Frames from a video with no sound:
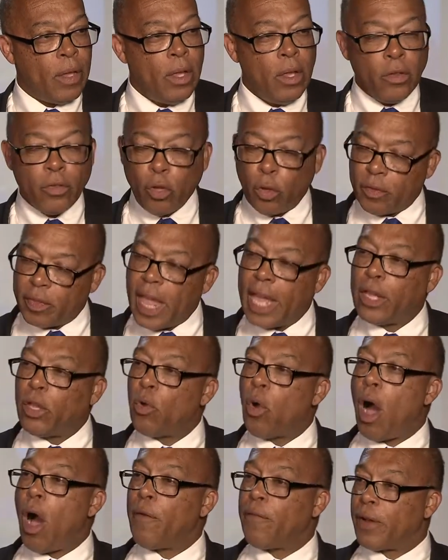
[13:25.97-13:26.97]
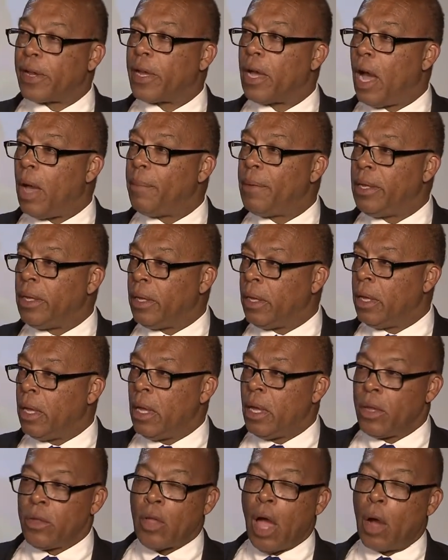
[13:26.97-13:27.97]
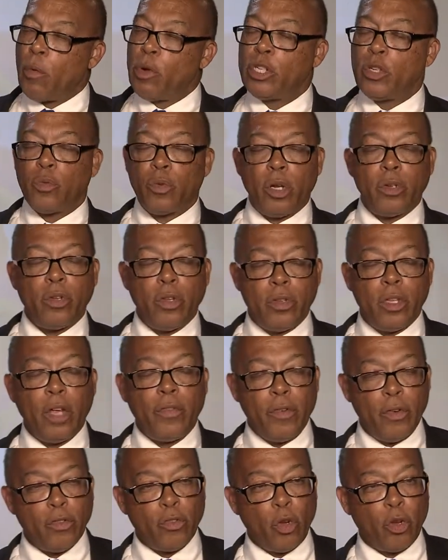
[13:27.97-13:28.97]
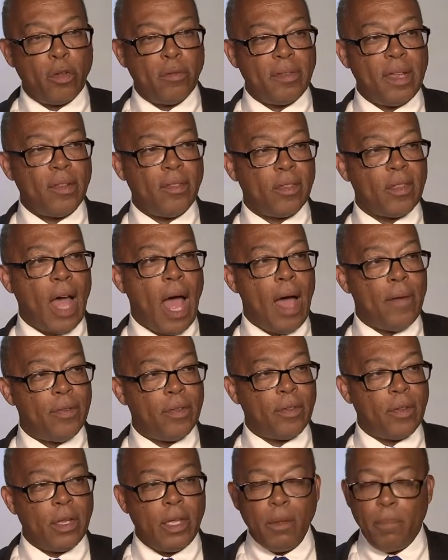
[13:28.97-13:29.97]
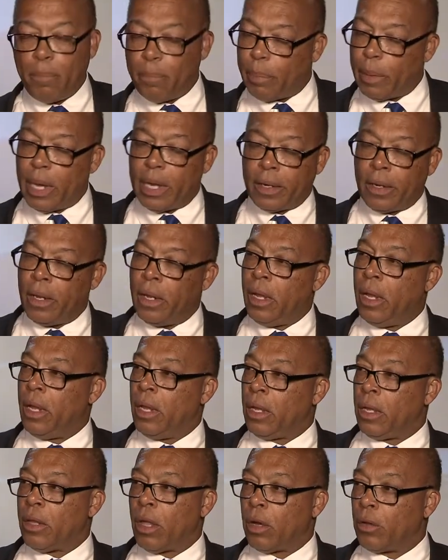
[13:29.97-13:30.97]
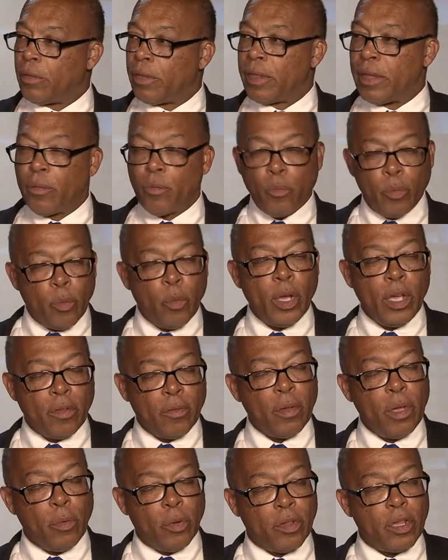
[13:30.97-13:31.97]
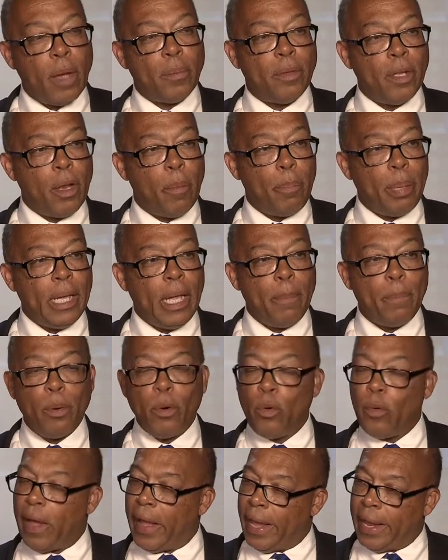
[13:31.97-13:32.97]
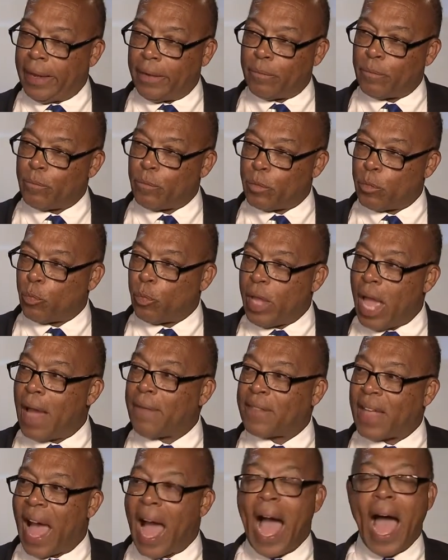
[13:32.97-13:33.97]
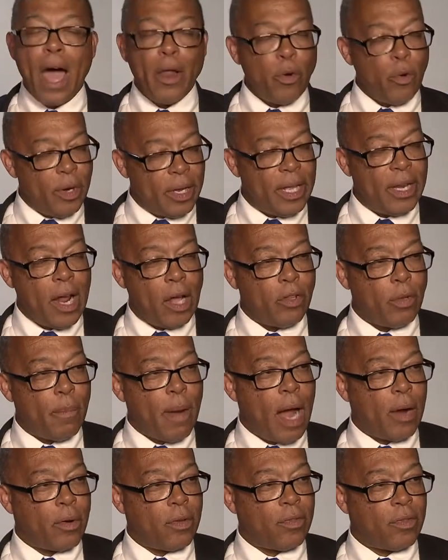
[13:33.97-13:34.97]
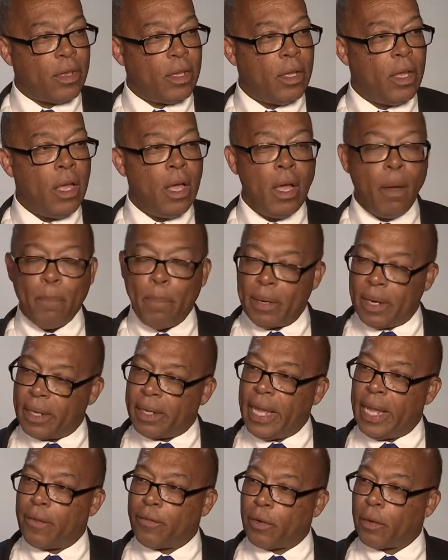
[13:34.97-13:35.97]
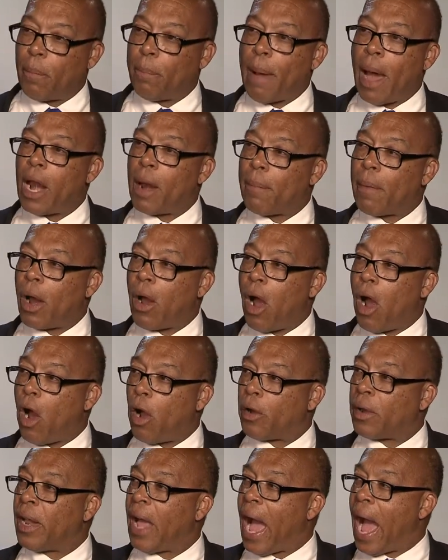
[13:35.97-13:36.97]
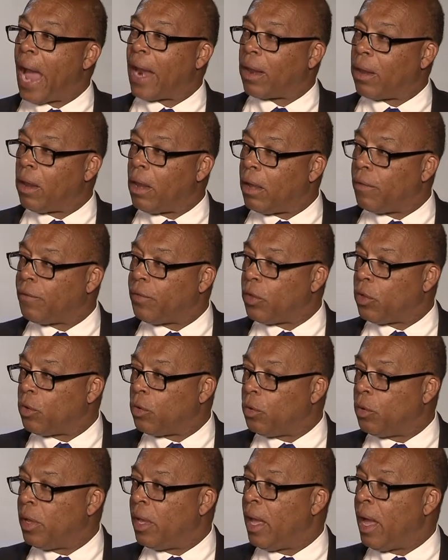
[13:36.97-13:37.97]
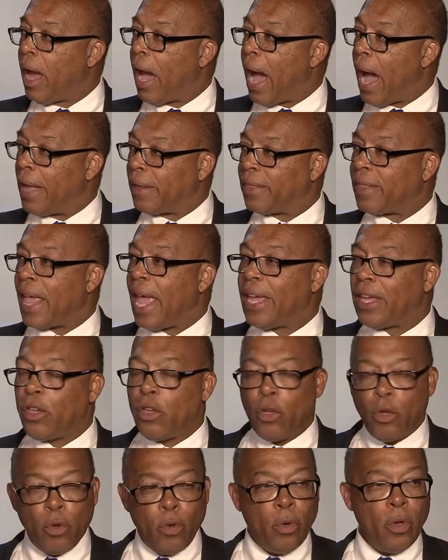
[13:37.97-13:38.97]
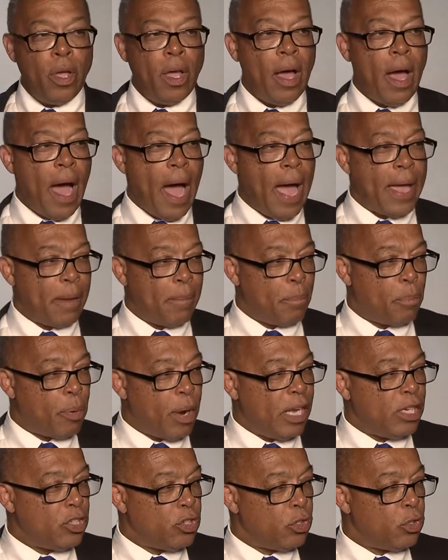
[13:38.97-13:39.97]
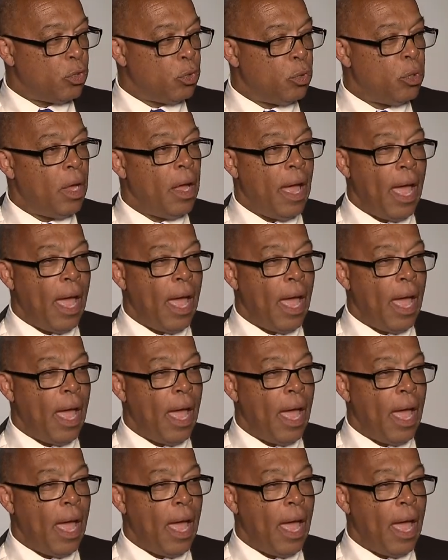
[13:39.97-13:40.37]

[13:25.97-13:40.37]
So thank you all for coming. You know, I wish we were under different circumstances, obviously, but you know, it, it was up to the people, and we have to honor again our democracy. But again, from the bottom of my heart, I love you. I thank you. I embrace you.